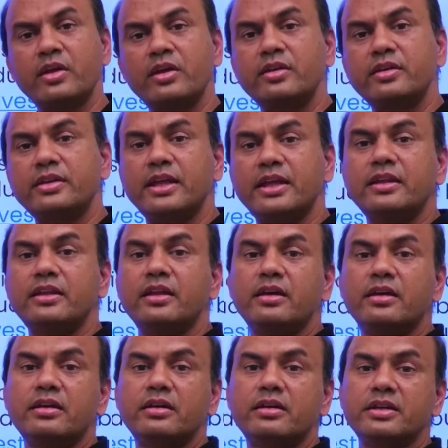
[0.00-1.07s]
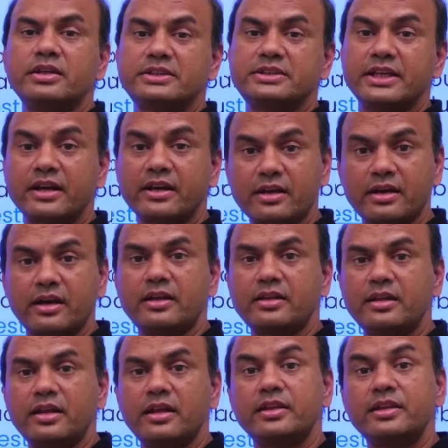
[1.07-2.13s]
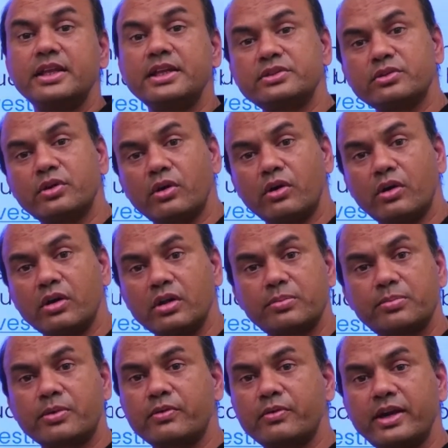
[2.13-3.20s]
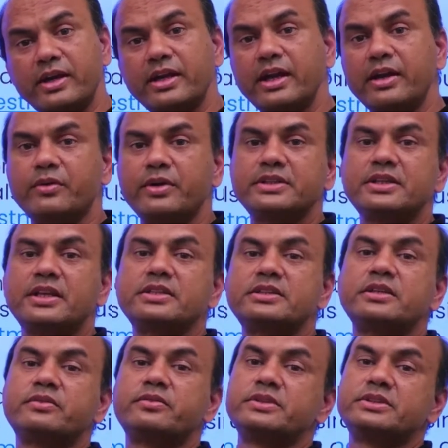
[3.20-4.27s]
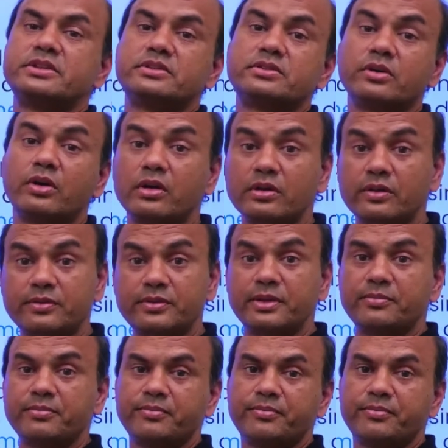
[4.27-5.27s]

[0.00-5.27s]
then Sher Khan, these all provide the advisory service, all of them.